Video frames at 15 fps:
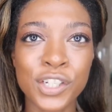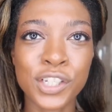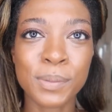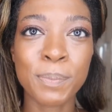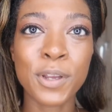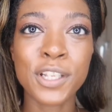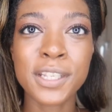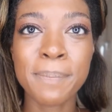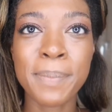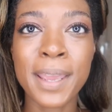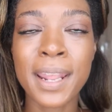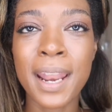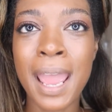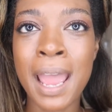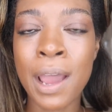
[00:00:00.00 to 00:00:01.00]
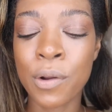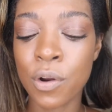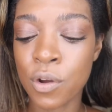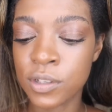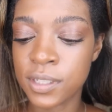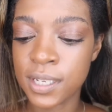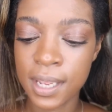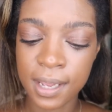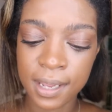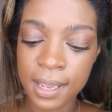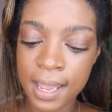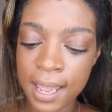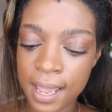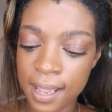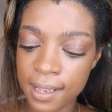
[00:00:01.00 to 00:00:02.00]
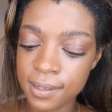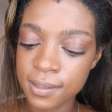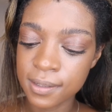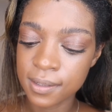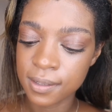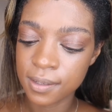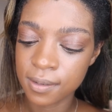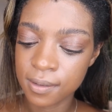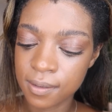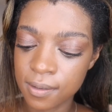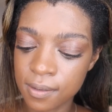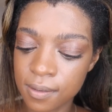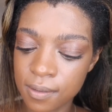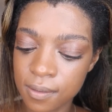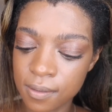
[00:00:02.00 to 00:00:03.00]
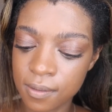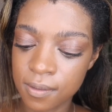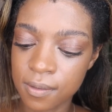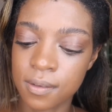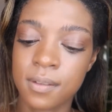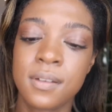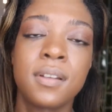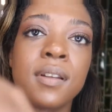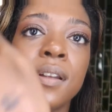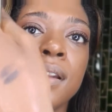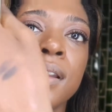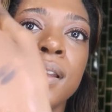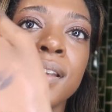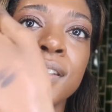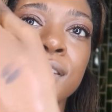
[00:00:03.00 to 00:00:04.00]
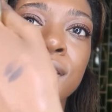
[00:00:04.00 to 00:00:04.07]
just puts a bit out onto her hand, like